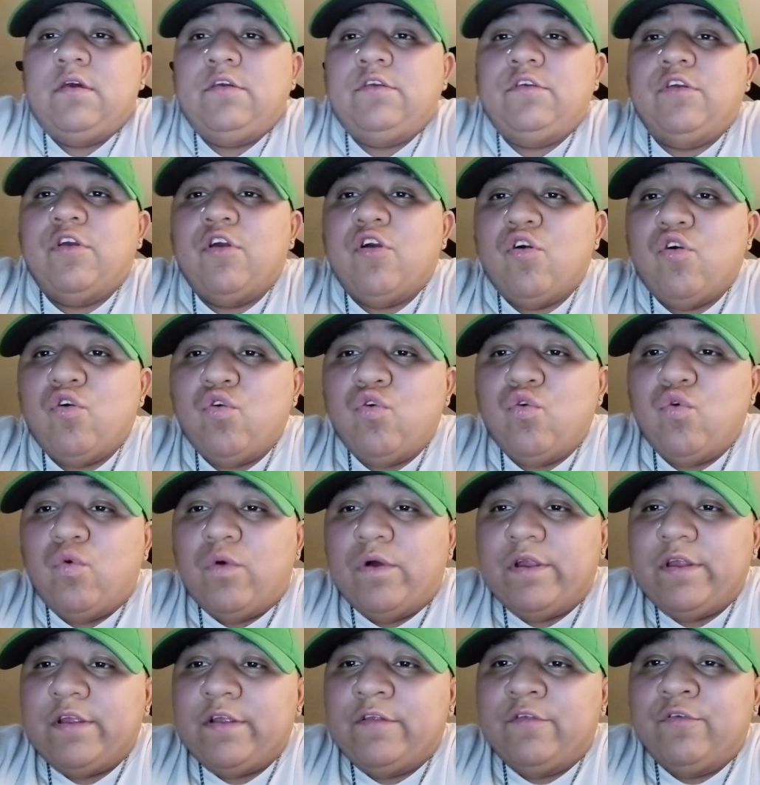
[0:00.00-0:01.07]
Yo,
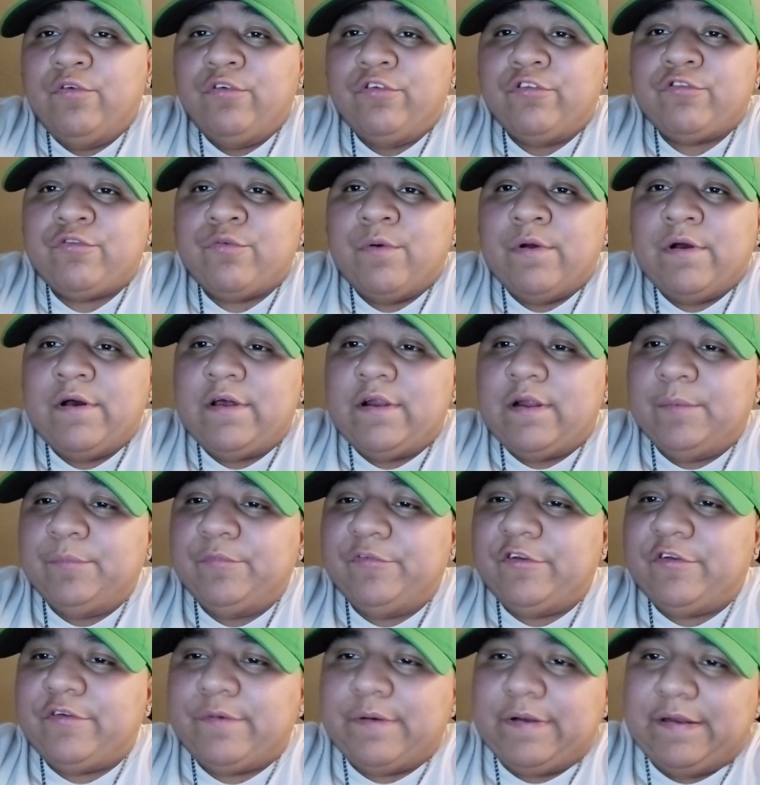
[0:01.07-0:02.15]
what it do, squad? I'm
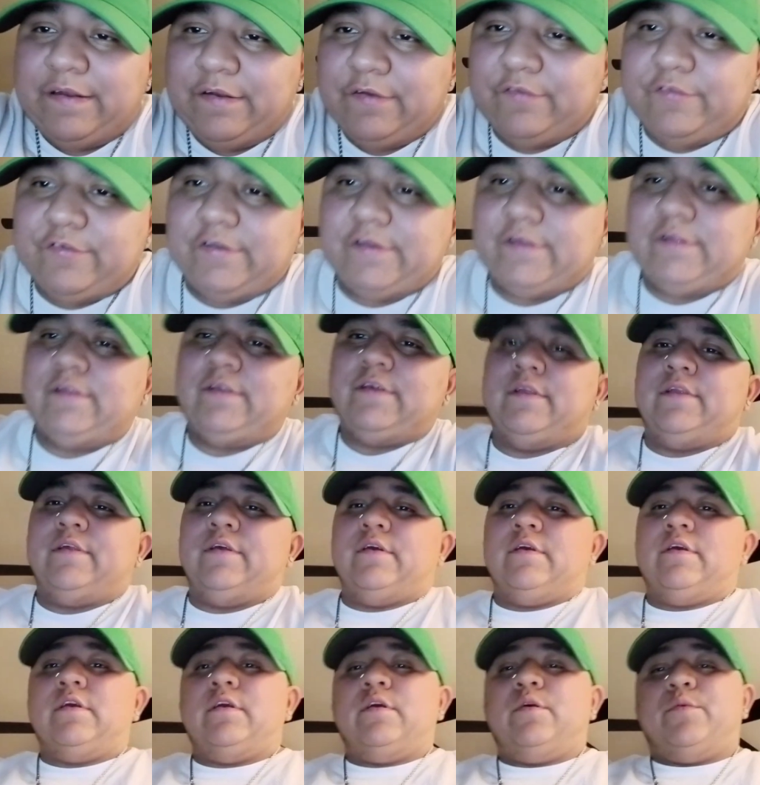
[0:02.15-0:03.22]
just right here chilling
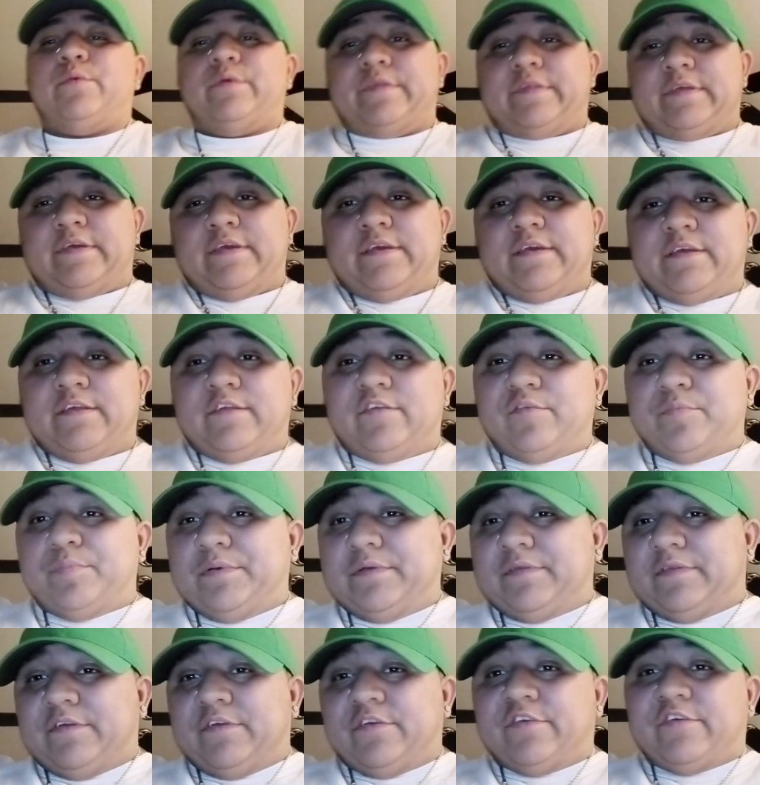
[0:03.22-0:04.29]
with kids,
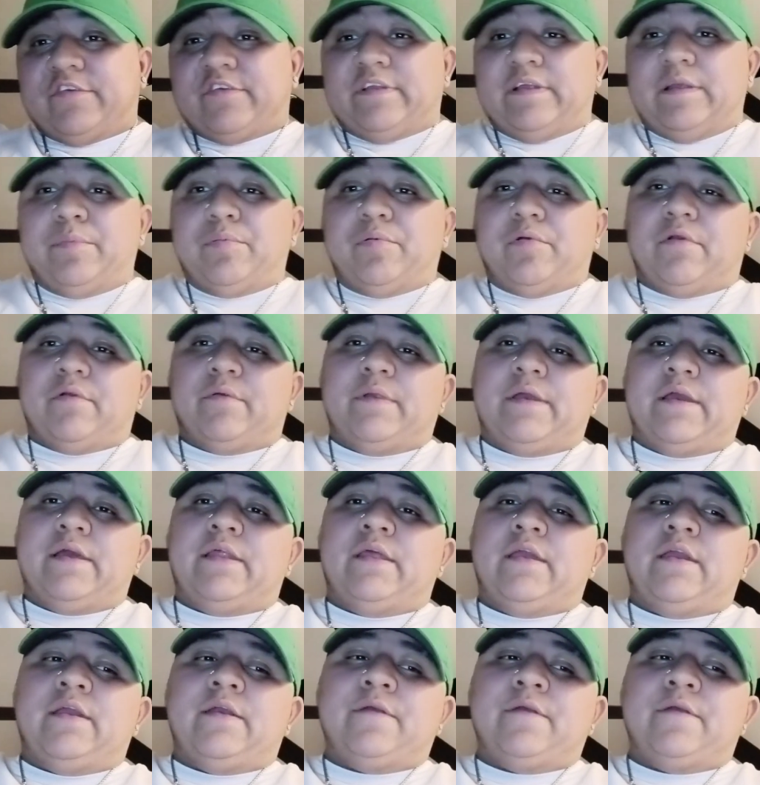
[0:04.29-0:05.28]
but they're asleep already.